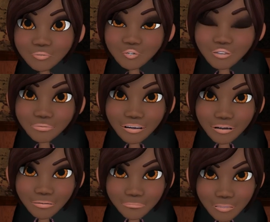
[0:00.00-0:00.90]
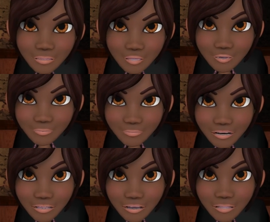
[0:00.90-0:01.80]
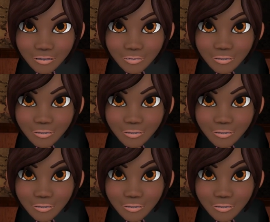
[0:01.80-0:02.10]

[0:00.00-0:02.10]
would be able to validate